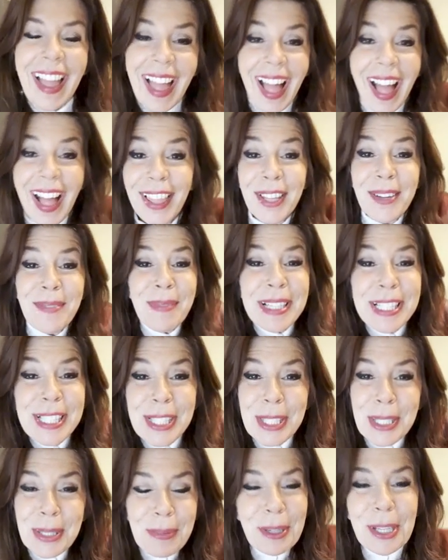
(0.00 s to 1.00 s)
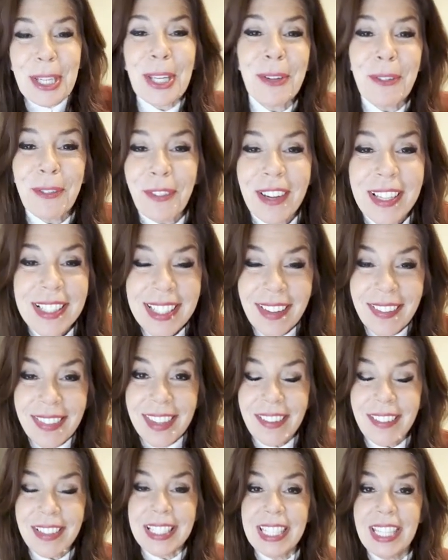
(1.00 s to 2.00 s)
Hello, my super cute friends out
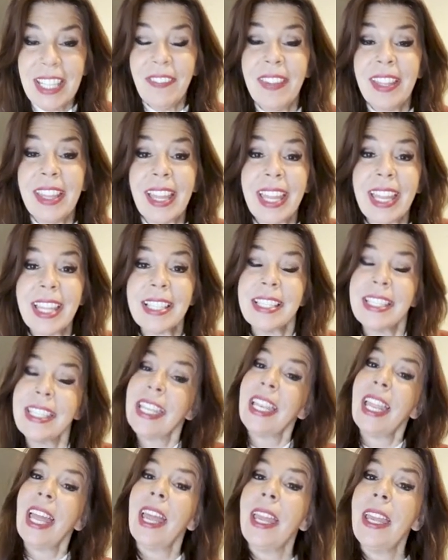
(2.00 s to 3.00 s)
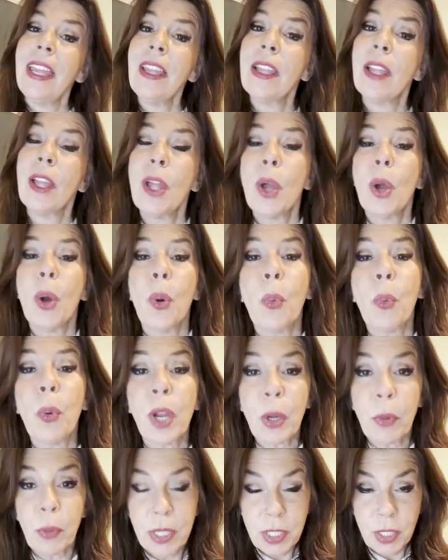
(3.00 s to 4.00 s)
there in TV land today. We're
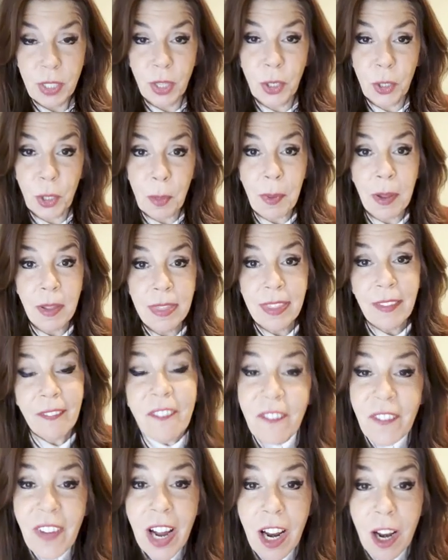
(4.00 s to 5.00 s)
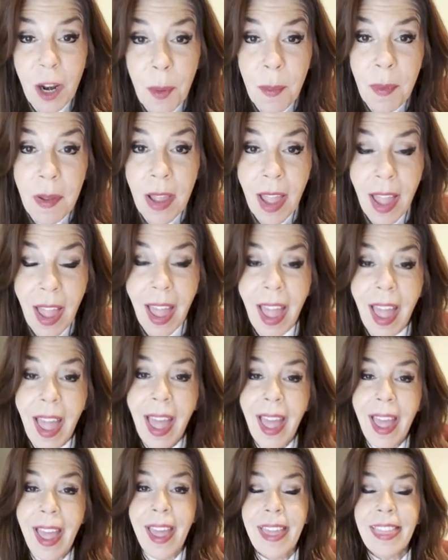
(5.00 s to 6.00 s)
going to learn about the farm
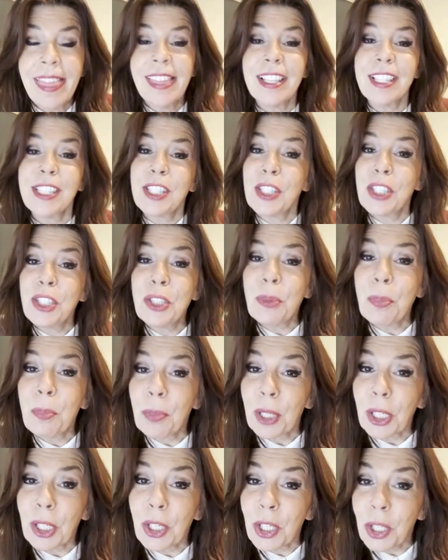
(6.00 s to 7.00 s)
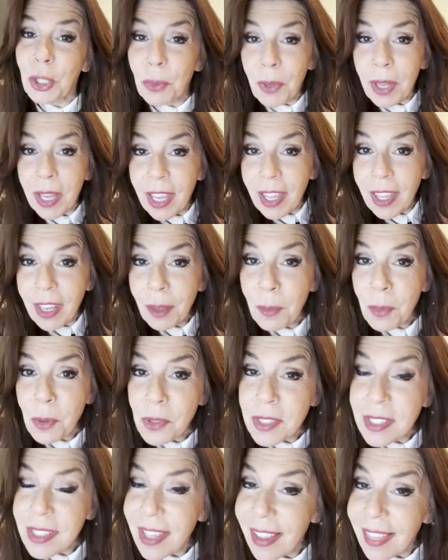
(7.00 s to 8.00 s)
and the super cute
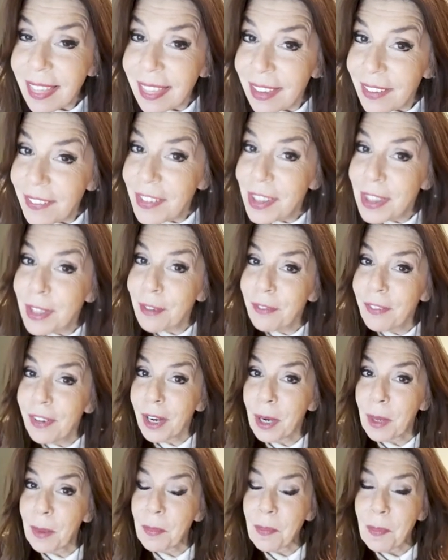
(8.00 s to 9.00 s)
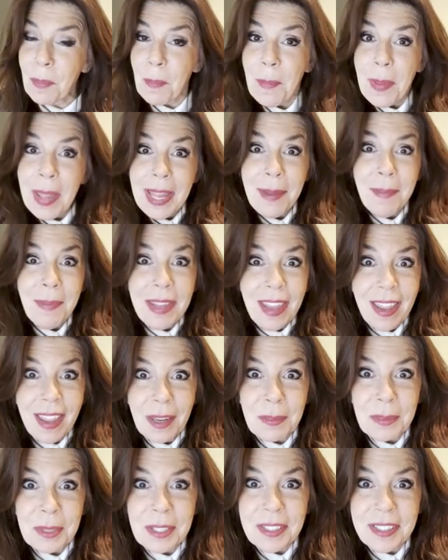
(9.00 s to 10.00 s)
animals that live on the farm. Baby
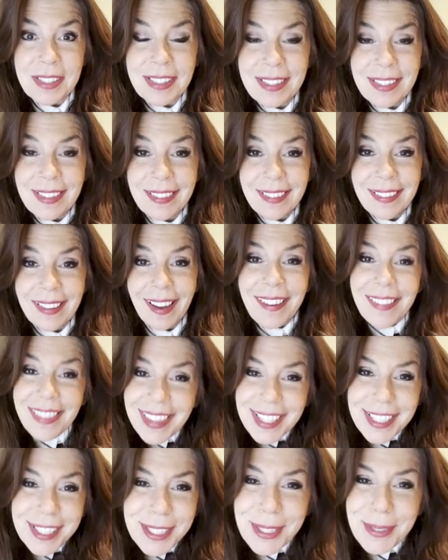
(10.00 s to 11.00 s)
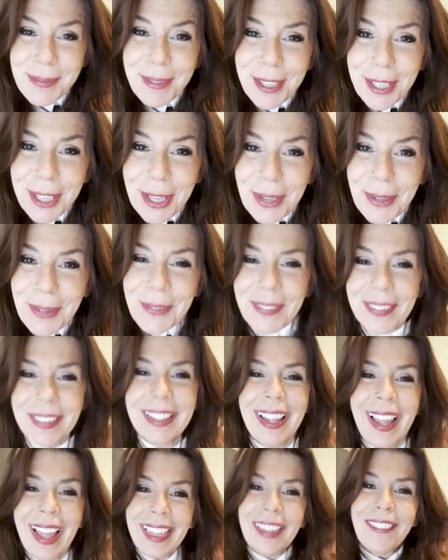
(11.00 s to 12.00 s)
animals. Aren't they super cute?
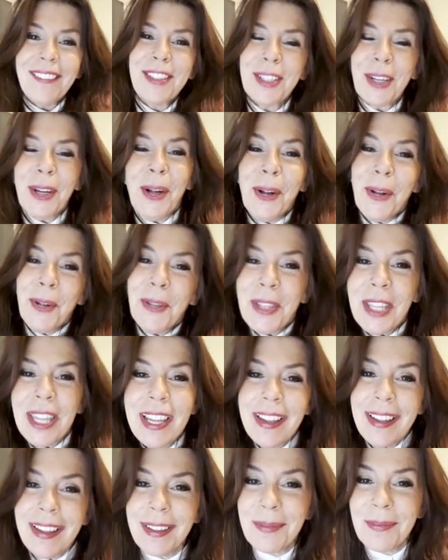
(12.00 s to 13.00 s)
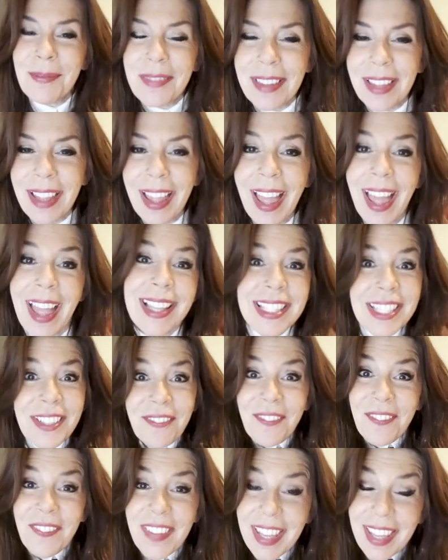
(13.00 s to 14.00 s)
I love to hold them and to
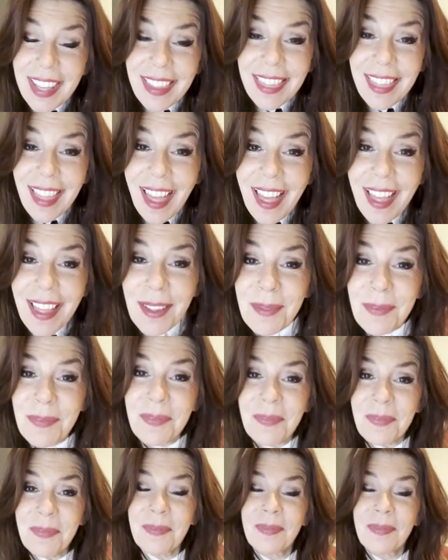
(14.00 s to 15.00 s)
feed them.